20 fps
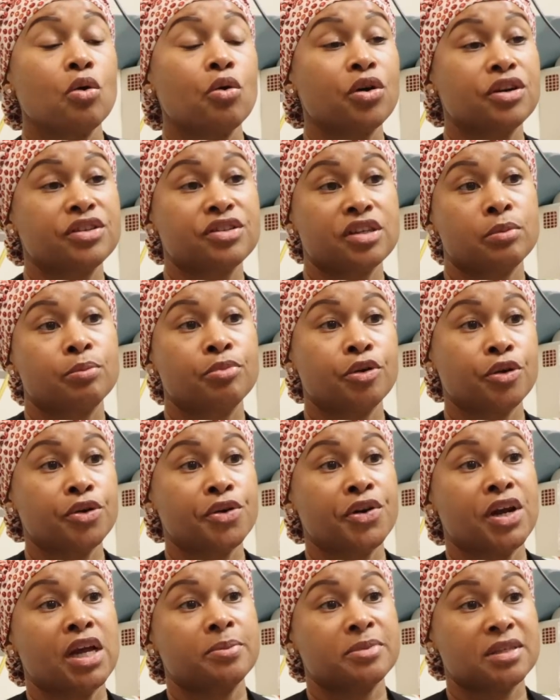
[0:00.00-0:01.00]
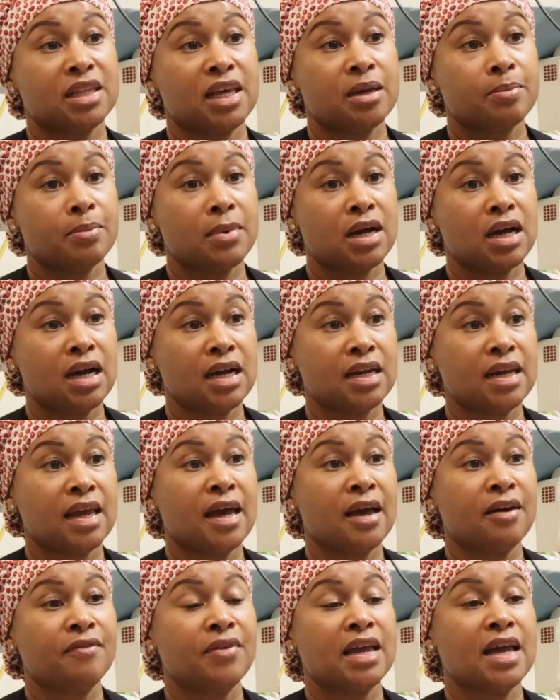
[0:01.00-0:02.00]
Or some programs like mine
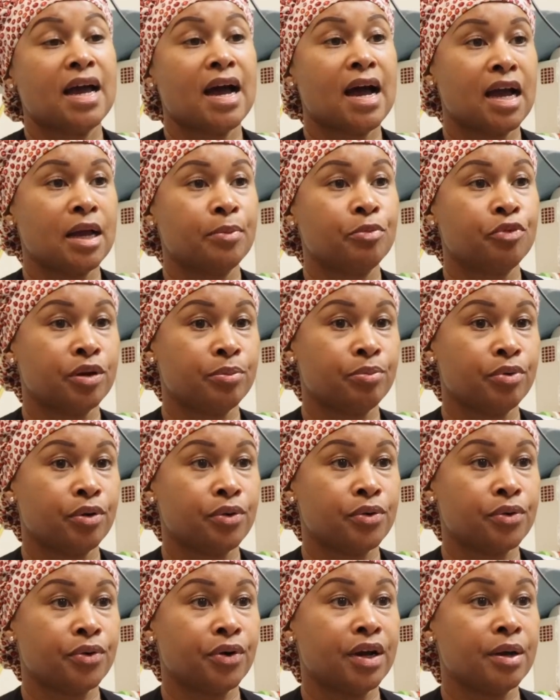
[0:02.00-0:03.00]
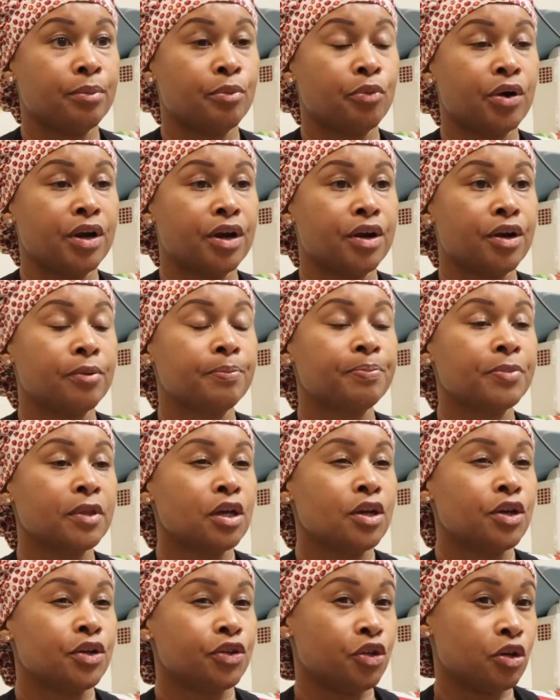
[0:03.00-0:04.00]
have a hybrid program where
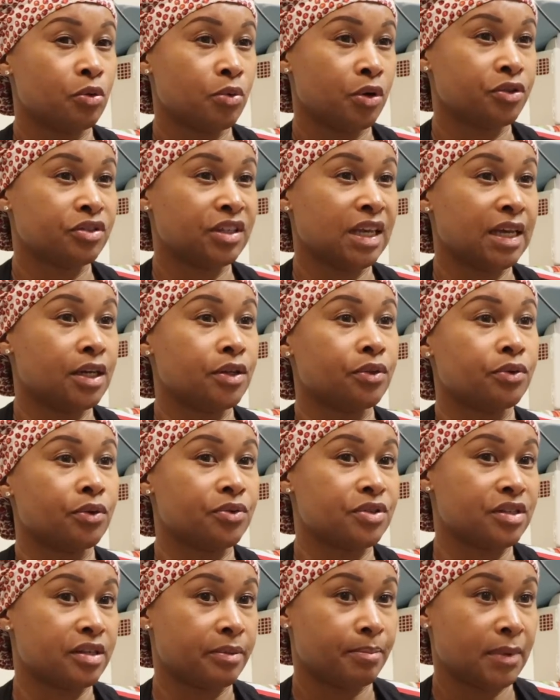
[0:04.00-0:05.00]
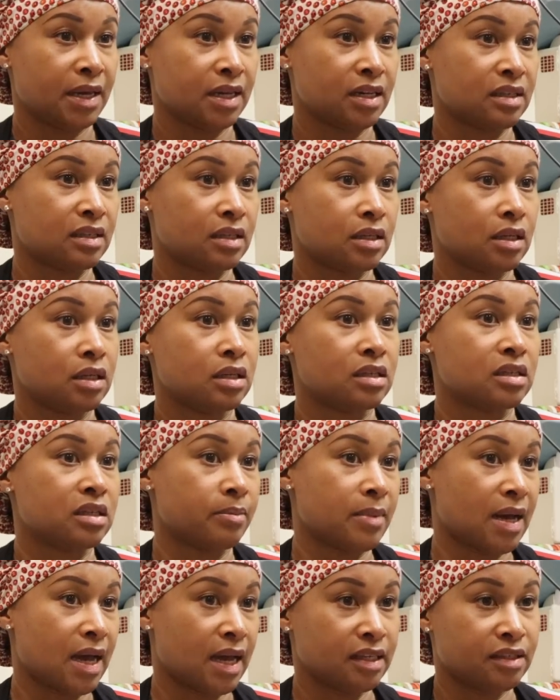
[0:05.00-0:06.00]
you're rotating through some medicine,
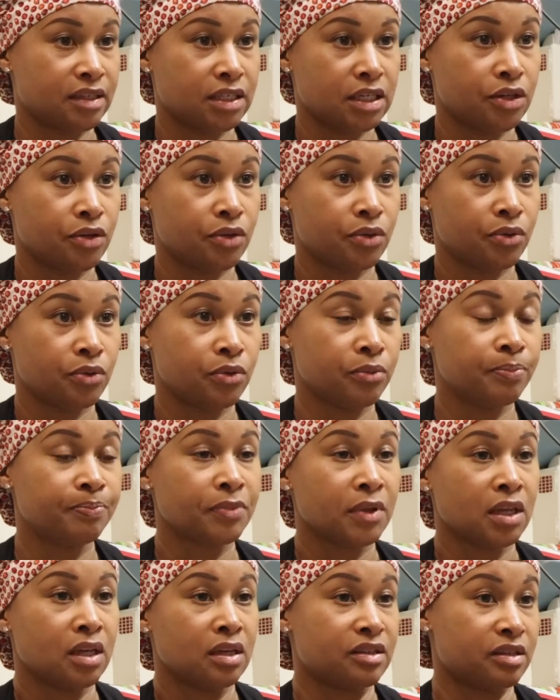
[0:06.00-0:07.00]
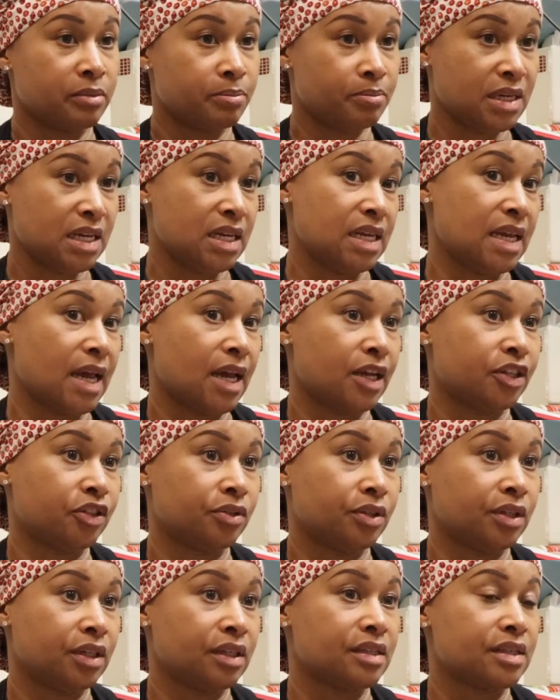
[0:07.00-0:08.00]
some ICU, some
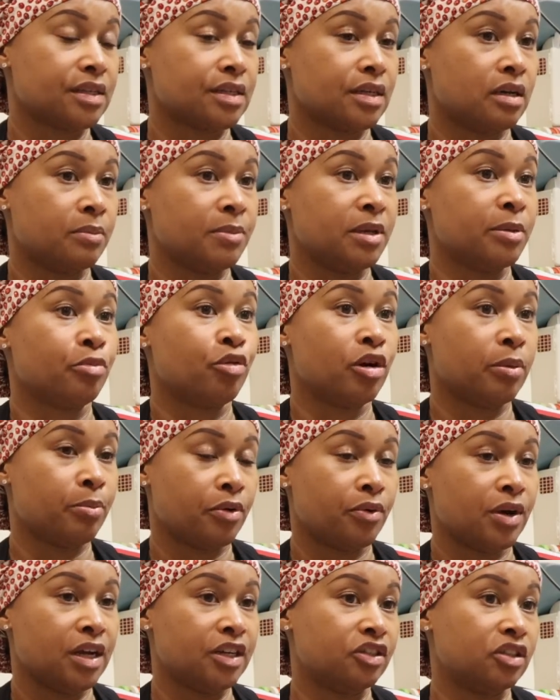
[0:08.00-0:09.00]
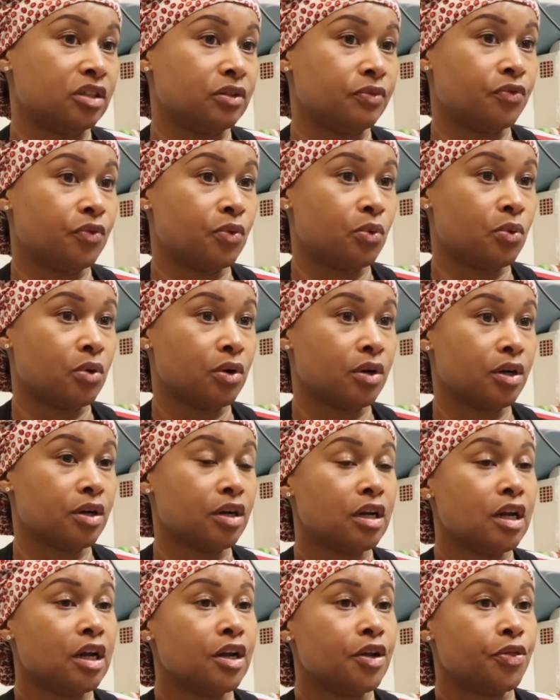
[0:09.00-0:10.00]
pediatrics um, in preparation
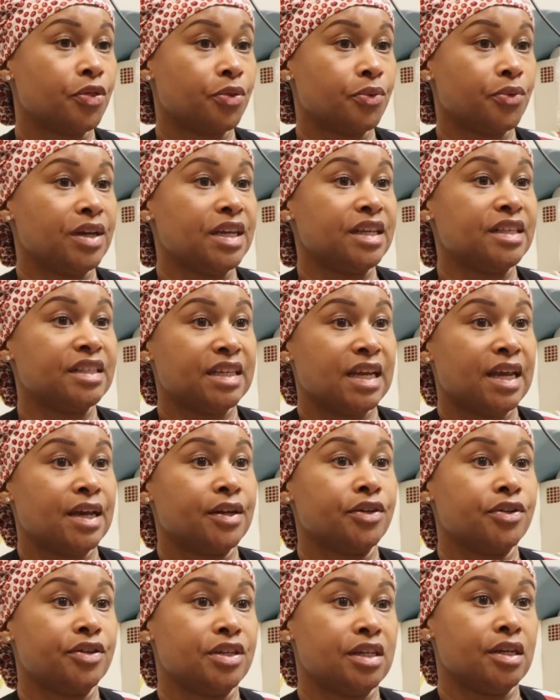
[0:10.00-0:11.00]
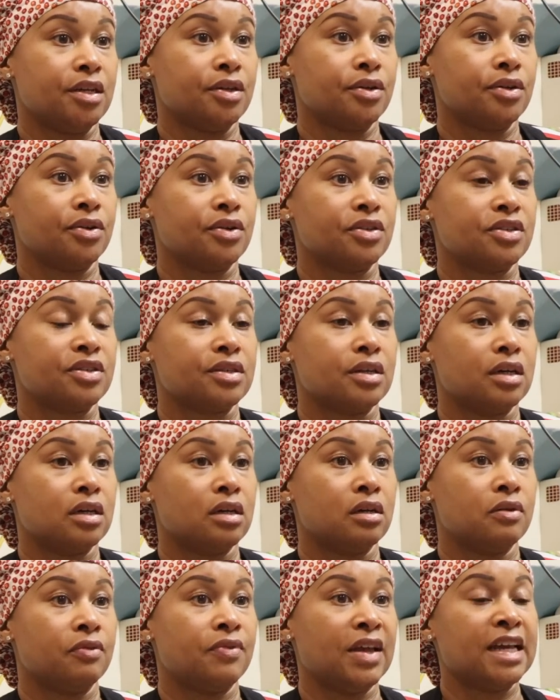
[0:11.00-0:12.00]
for three standard years
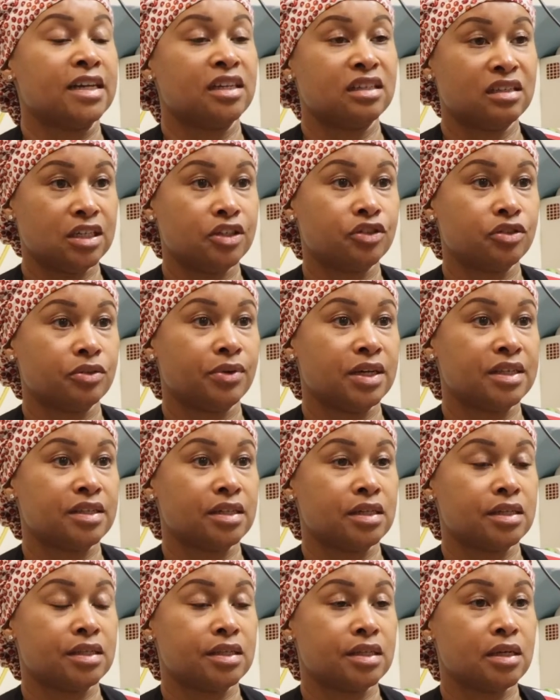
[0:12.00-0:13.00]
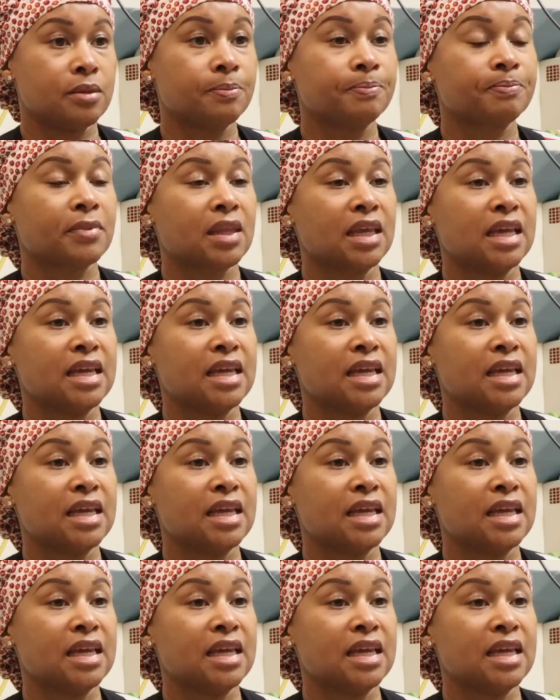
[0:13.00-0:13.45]
of anesthesia residency.